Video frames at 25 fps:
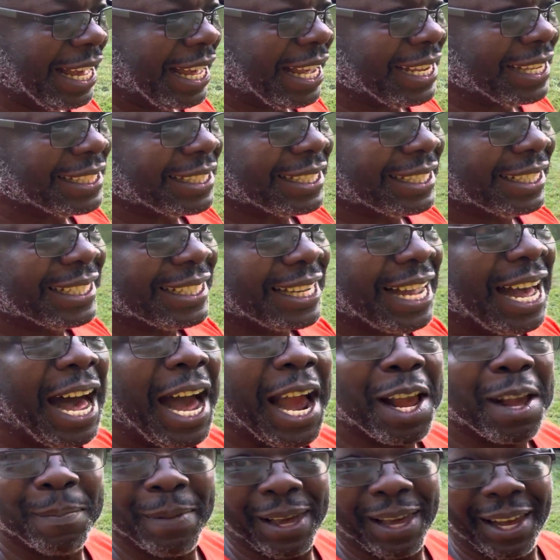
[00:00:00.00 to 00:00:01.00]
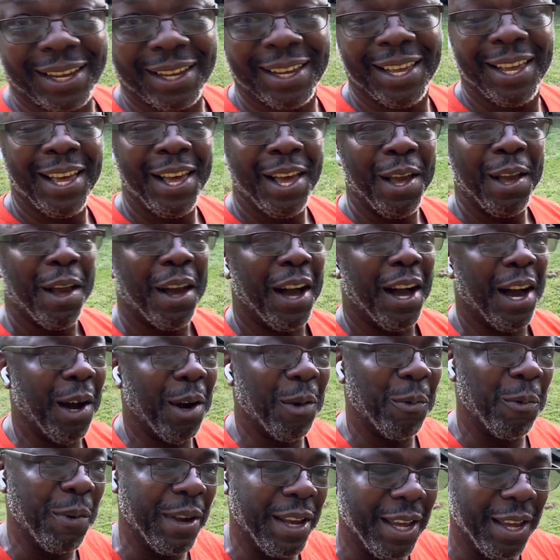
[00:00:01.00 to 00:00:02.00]
is the timing.
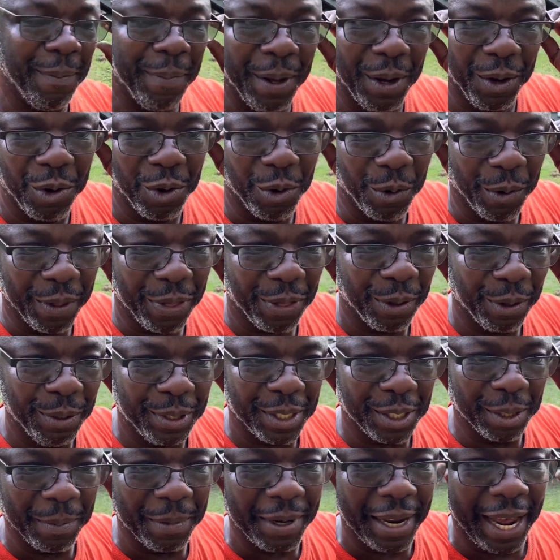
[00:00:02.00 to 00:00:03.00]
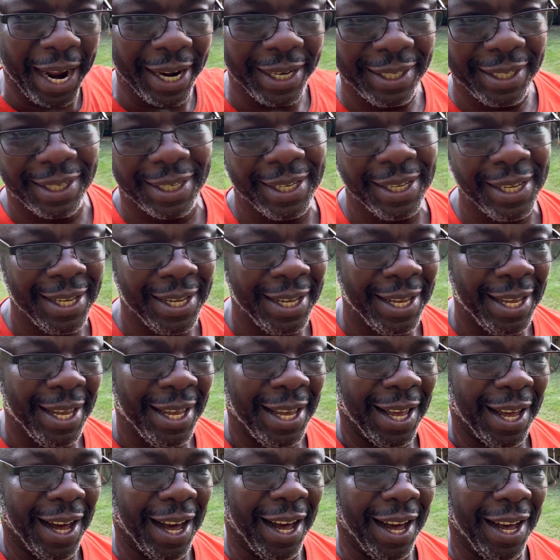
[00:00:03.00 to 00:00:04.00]
We've been going through some nice
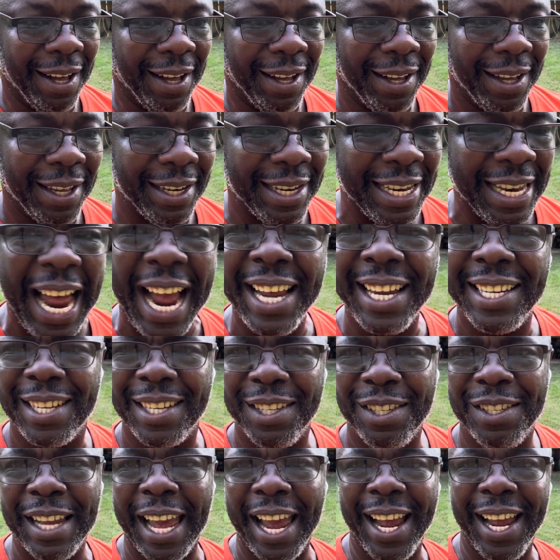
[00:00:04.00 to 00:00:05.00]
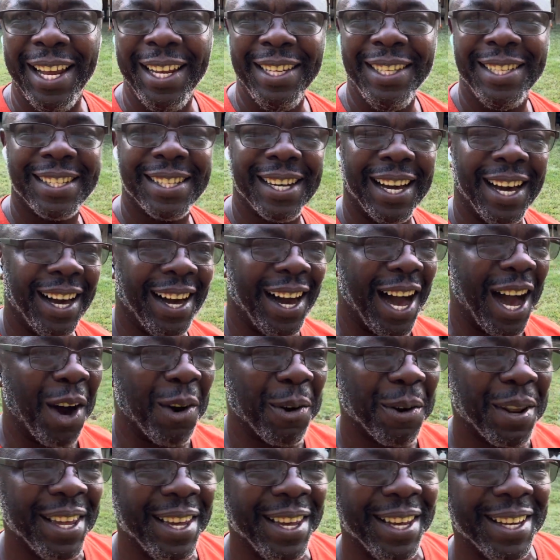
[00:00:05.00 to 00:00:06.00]
days
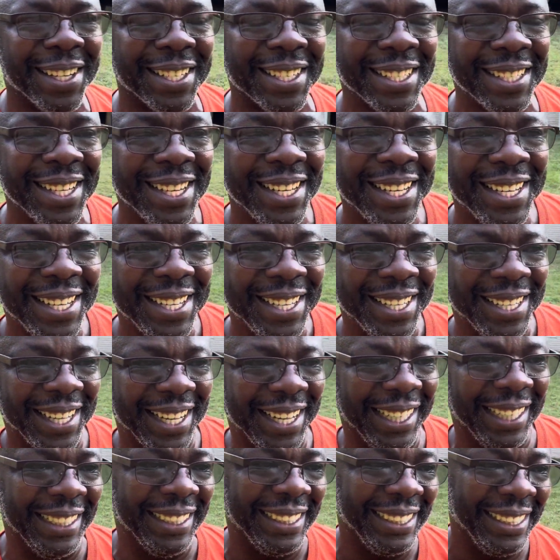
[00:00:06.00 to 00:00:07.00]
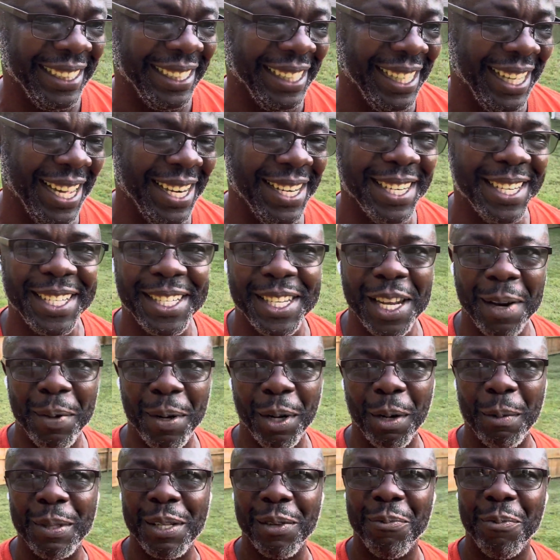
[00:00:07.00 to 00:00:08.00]
out here in the
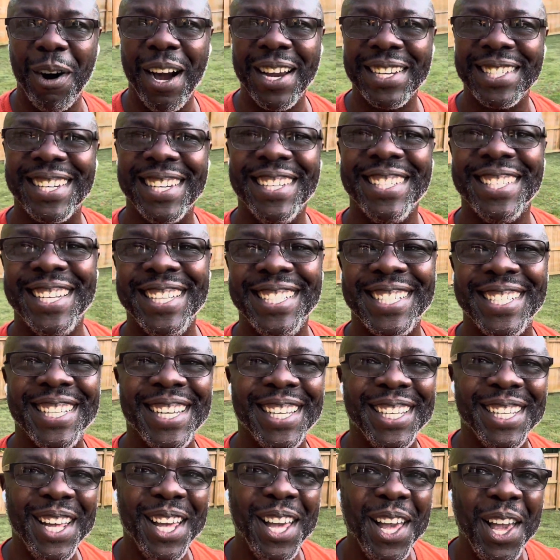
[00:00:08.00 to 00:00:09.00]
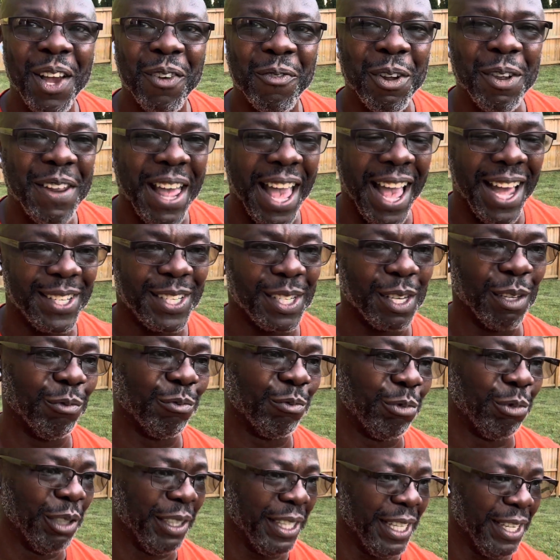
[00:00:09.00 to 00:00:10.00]
suburbs of Washington, D.C. We had
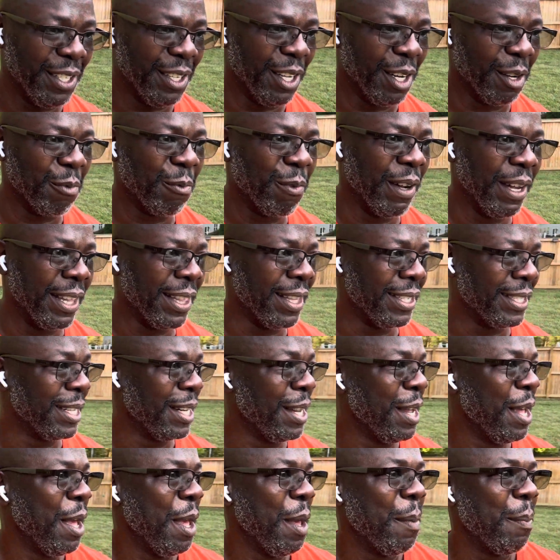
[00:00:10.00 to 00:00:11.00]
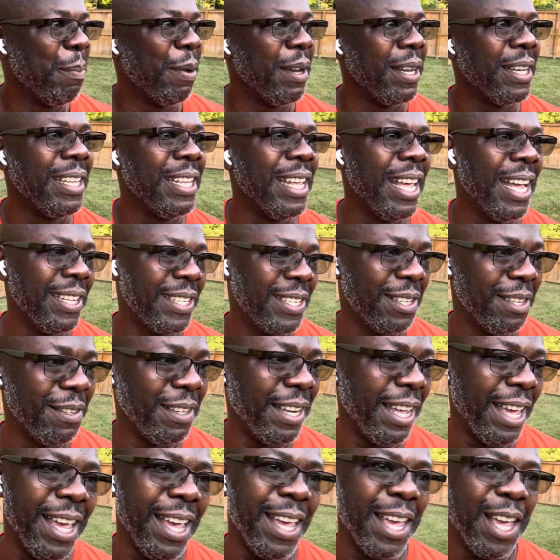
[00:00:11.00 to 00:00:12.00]
some really good weather, but
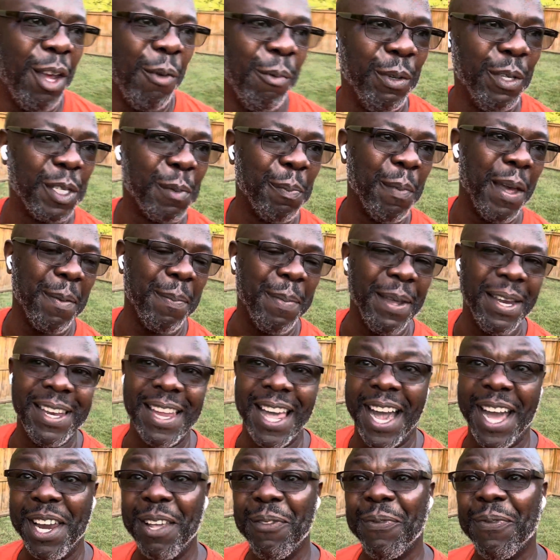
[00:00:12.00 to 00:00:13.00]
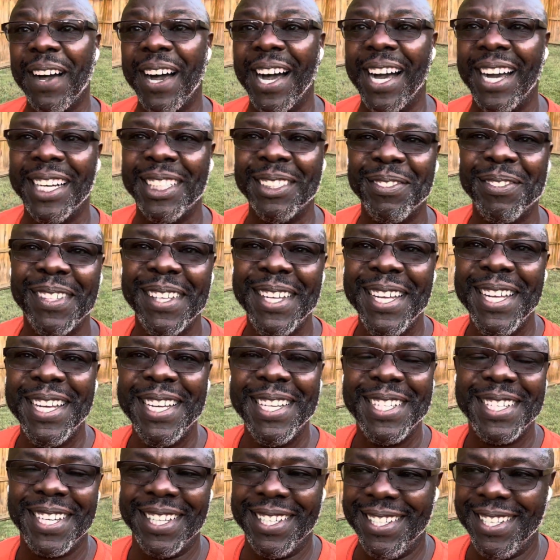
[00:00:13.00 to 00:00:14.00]
yesterday it was maybe 95.
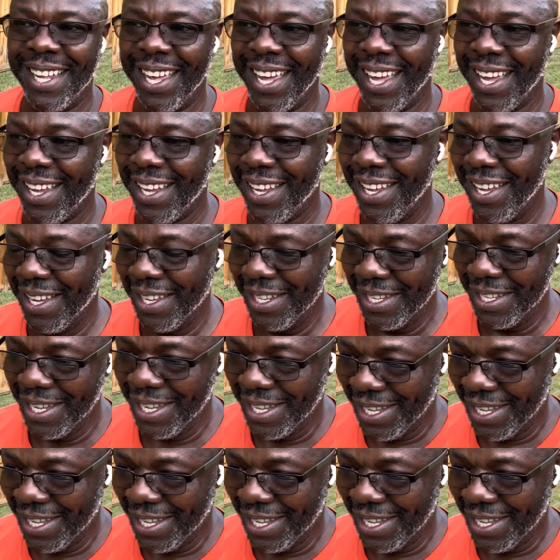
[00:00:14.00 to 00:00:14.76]
Today